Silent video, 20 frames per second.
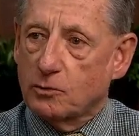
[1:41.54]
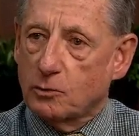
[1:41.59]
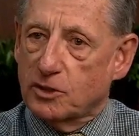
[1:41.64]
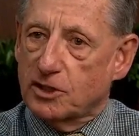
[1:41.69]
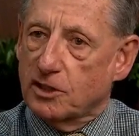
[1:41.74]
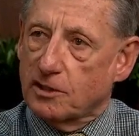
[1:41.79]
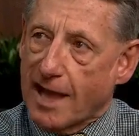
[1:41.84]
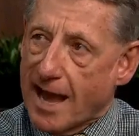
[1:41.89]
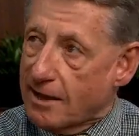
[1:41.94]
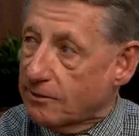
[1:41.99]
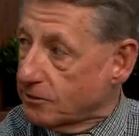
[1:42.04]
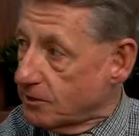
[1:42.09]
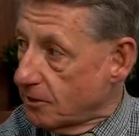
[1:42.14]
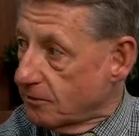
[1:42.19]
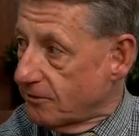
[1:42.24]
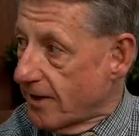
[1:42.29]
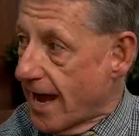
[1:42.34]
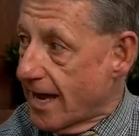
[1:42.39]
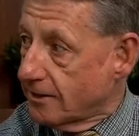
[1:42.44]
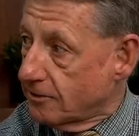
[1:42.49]
which allows the
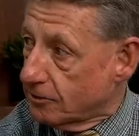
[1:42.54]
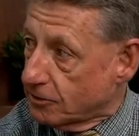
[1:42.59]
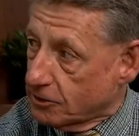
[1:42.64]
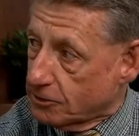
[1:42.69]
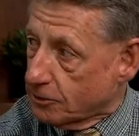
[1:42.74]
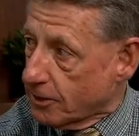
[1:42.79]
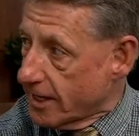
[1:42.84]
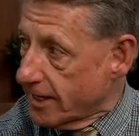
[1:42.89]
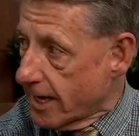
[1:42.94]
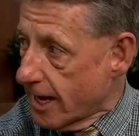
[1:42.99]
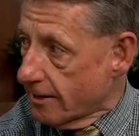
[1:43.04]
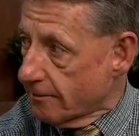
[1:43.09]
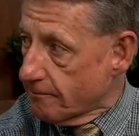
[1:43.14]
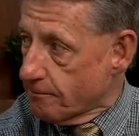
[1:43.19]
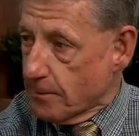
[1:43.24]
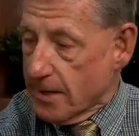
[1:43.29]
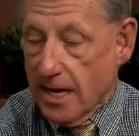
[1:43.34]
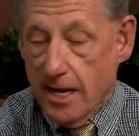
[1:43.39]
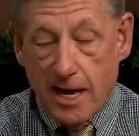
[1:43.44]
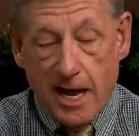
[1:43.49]
fat to drain out.
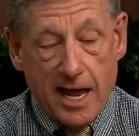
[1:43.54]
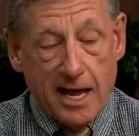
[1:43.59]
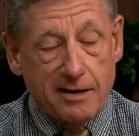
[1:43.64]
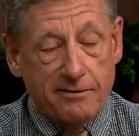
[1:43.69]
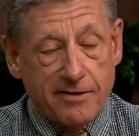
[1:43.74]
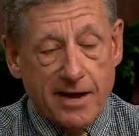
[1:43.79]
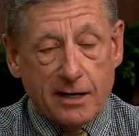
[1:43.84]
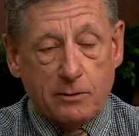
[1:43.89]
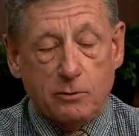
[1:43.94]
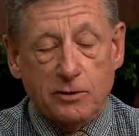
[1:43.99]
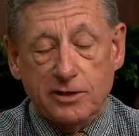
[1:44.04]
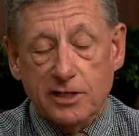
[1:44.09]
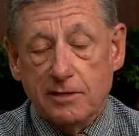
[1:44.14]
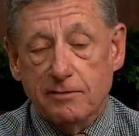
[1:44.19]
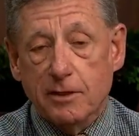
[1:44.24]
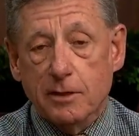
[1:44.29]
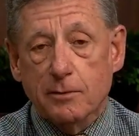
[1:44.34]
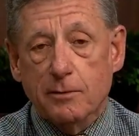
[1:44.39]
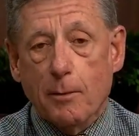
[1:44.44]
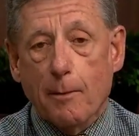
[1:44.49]
And in fact, what's
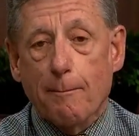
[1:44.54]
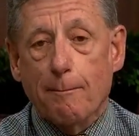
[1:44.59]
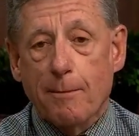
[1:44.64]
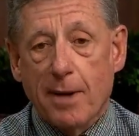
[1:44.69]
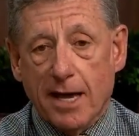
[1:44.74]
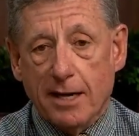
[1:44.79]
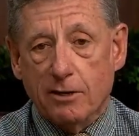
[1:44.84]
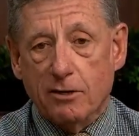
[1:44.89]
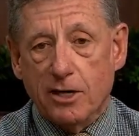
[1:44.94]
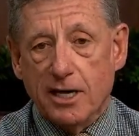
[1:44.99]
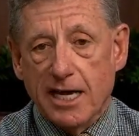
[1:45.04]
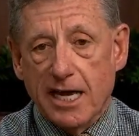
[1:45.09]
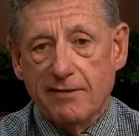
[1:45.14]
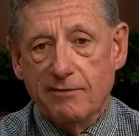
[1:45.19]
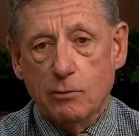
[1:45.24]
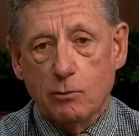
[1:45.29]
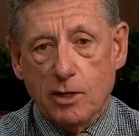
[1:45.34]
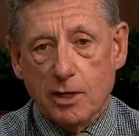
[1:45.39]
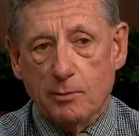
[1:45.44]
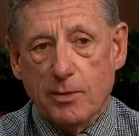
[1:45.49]
even better,
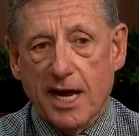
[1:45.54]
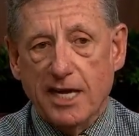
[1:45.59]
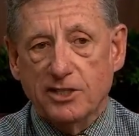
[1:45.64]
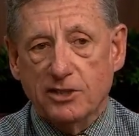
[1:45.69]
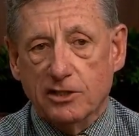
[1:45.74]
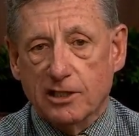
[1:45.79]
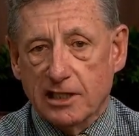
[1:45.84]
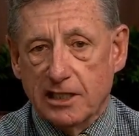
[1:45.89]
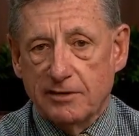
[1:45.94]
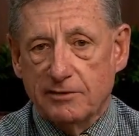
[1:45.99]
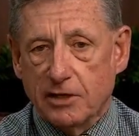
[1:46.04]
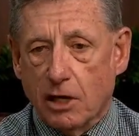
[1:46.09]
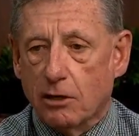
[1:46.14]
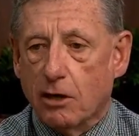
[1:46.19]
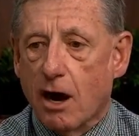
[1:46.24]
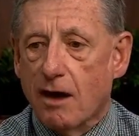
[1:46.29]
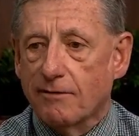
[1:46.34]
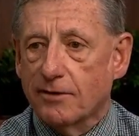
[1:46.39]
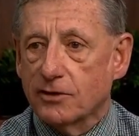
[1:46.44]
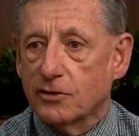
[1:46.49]
even when a patient leaves our
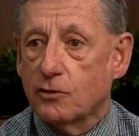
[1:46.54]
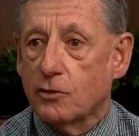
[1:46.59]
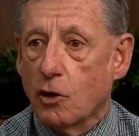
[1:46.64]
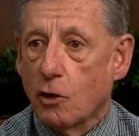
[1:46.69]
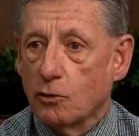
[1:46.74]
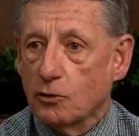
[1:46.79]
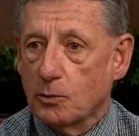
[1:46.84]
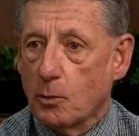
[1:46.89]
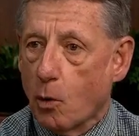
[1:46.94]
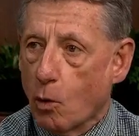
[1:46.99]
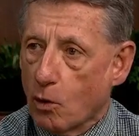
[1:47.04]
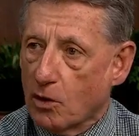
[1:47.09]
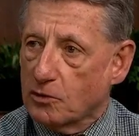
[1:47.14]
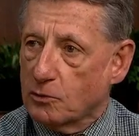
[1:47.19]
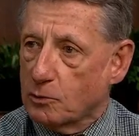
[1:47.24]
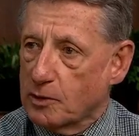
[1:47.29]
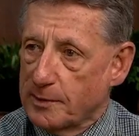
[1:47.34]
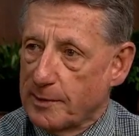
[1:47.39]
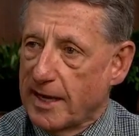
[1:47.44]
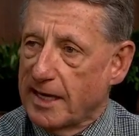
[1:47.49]
office, those pores
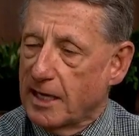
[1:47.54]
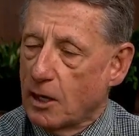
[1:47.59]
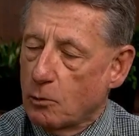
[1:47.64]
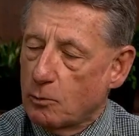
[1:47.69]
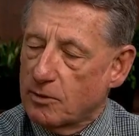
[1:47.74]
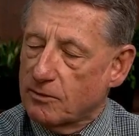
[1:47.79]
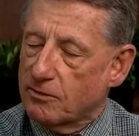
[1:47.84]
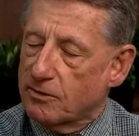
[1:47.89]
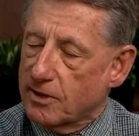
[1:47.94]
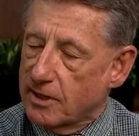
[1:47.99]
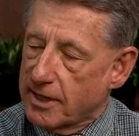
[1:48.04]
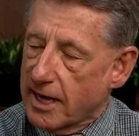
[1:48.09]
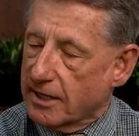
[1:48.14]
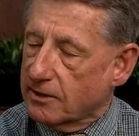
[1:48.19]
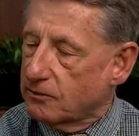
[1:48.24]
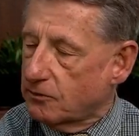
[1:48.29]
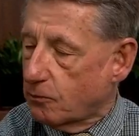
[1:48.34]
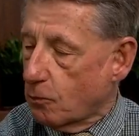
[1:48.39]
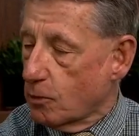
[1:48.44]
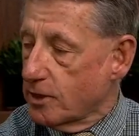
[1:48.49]
remain open for the
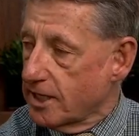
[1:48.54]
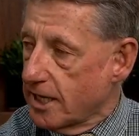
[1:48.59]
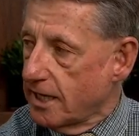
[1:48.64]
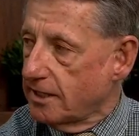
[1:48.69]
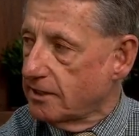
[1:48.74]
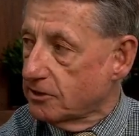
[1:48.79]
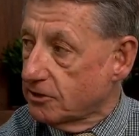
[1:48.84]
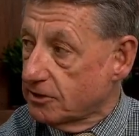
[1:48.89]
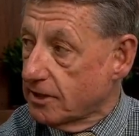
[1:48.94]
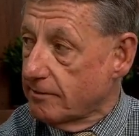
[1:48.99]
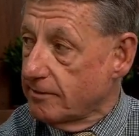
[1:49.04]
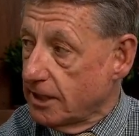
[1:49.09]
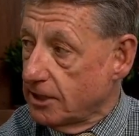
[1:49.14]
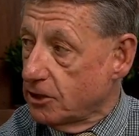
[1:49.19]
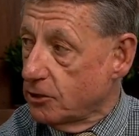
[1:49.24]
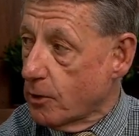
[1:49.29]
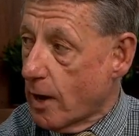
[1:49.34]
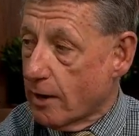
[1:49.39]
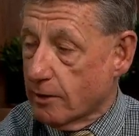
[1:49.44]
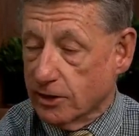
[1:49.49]
next 48 to
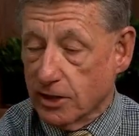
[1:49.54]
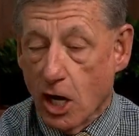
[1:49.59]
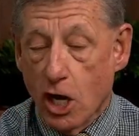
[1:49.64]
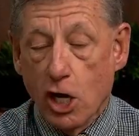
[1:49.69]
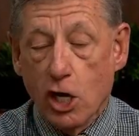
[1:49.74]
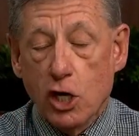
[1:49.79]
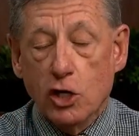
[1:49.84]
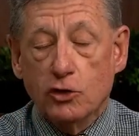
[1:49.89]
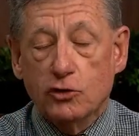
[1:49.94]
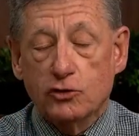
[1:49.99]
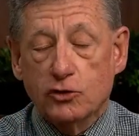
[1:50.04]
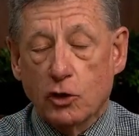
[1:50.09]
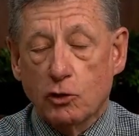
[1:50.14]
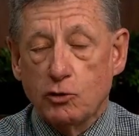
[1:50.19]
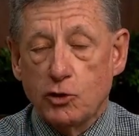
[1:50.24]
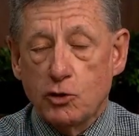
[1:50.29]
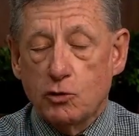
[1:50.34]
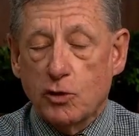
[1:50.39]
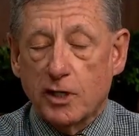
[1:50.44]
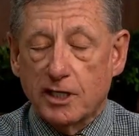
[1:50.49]
72 hours. So
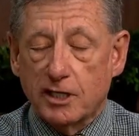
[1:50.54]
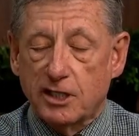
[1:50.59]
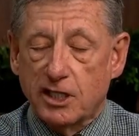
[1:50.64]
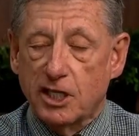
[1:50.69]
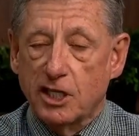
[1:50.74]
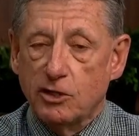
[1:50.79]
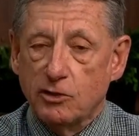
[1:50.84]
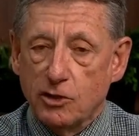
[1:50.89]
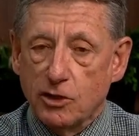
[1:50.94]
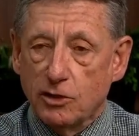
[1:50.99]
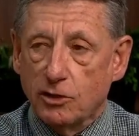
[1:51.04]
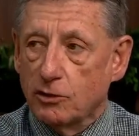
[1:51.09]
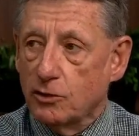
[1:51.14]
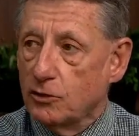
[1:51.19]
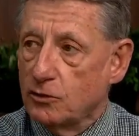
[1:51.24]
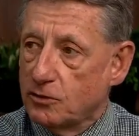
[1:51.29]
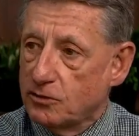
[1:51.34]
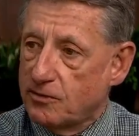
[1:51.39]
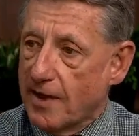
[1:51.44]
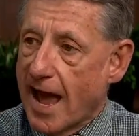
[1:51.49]
you continue to
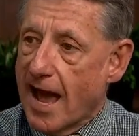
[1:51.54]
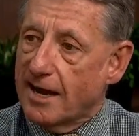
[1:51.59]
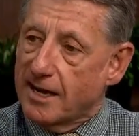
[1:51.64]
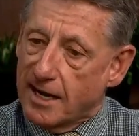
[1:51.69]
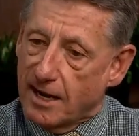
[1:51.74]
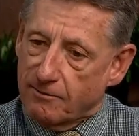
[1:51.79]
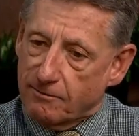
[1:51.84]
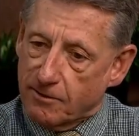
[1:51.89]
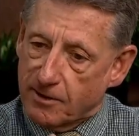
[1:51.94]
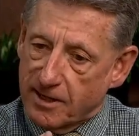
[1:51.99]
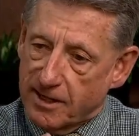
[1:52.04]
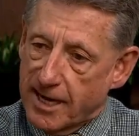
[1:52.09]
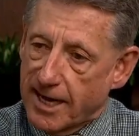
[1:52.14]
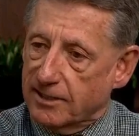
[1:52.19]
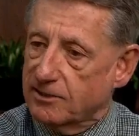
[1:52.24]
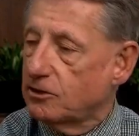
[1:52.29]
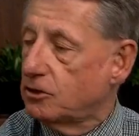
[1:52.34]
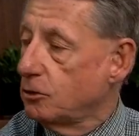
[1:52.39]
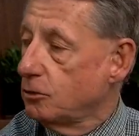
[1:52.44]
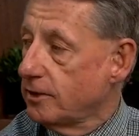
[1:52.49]
lose fat for the
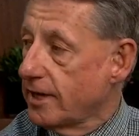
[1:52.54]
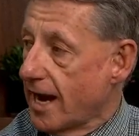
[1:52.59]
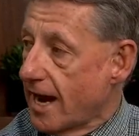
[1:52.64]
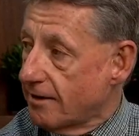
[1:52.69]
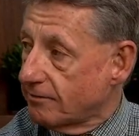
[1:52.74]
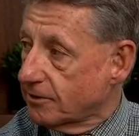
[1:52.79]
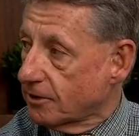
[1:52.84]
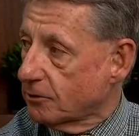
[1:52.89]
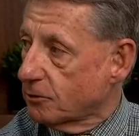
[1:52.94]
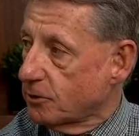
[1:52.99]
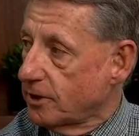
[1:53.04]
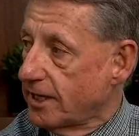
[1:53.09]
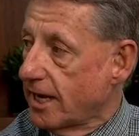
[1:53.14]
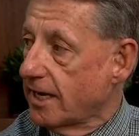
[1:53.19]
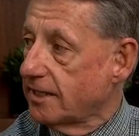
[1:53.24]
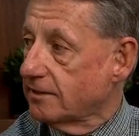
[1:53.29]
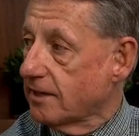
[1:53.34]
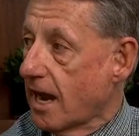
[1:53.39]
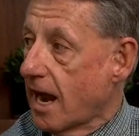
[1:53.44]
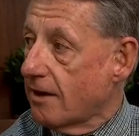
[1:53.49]
next two and a half to three
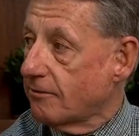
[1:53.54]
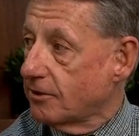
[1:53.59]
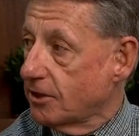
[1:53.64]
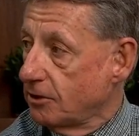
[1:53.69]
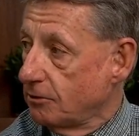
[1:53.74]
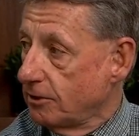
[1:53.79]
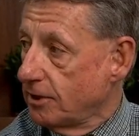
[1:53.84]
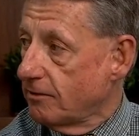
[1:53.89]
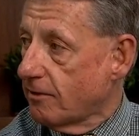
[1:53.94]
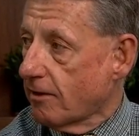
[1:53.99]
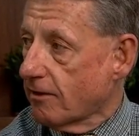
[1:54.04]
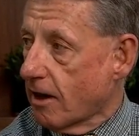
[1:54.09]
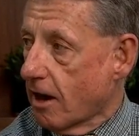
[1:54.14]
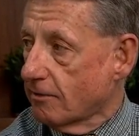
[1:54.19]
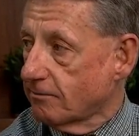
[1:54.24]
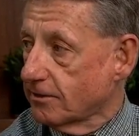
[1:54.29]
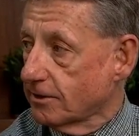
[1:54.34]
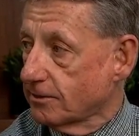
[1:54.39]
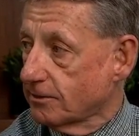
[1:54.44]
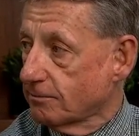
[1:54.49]
days after you leave our
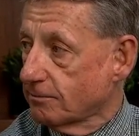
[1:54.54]
office.